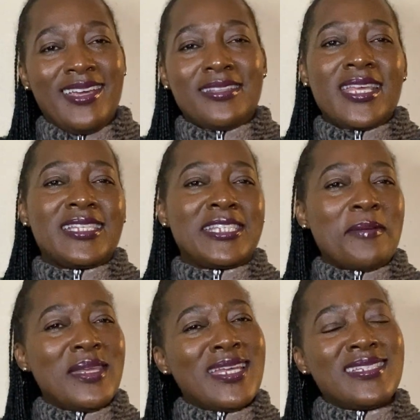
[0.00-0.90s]
the
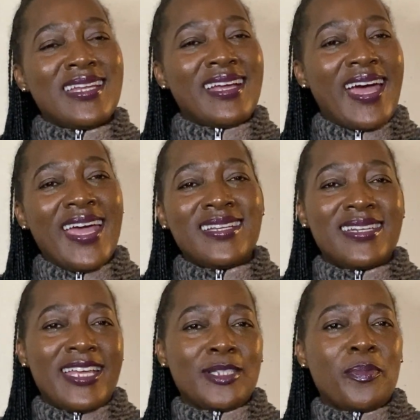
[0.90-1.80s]
examination
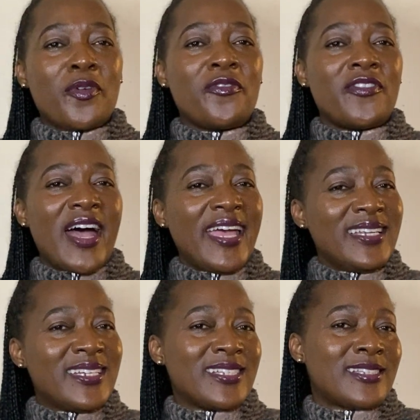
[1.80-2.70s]
guidelines provide
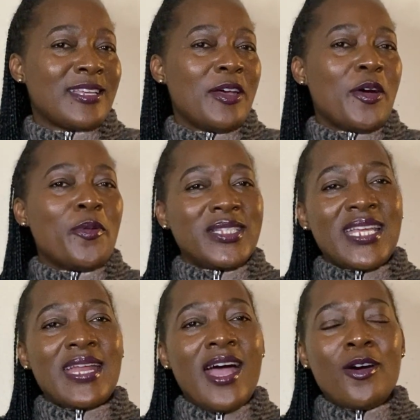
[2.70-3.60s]
us with
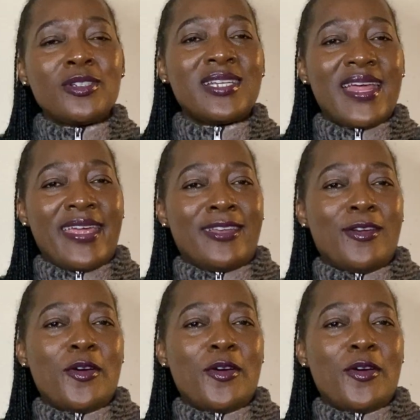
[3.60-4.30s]
an outline